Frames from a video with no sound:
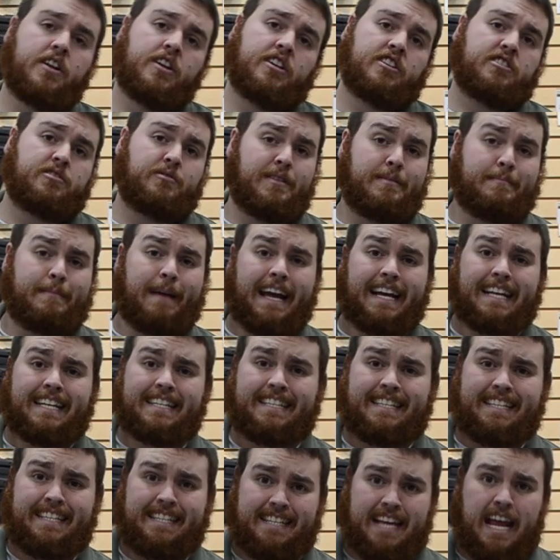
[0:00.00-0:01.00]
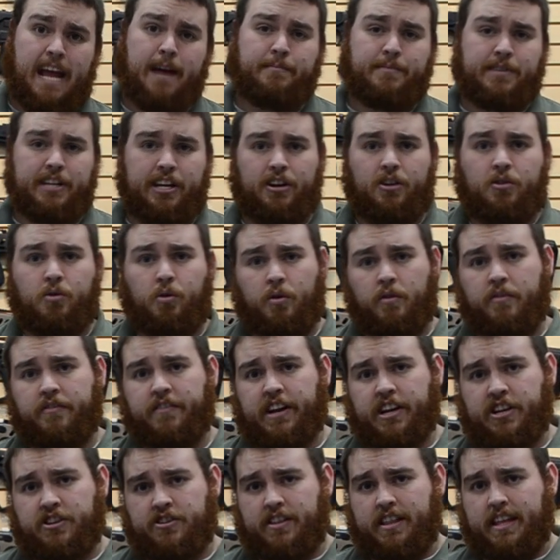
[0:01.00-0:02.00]
So when the magazine's empty, a cool
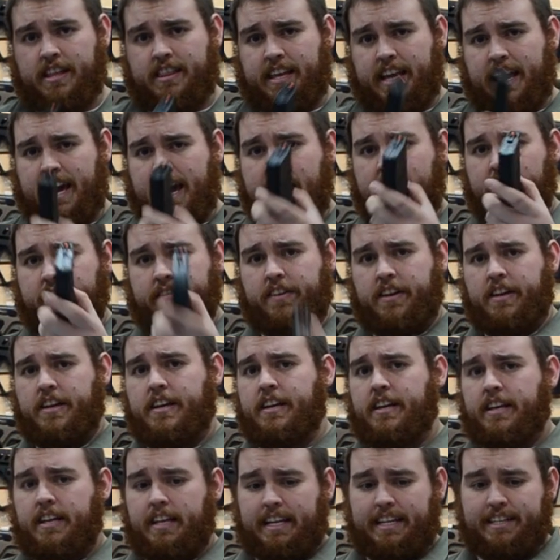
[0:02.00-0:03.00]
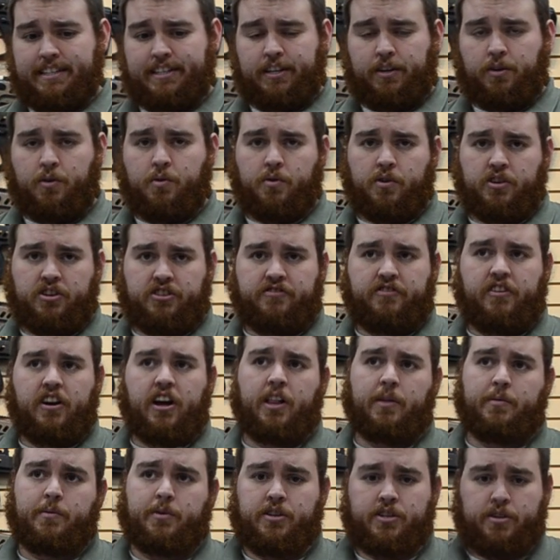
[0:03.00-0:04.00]
feature that they have is the orange
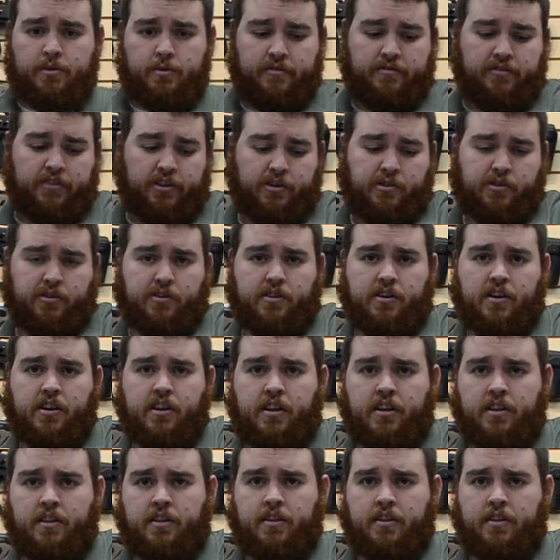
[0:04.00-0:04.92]
follower. So if you're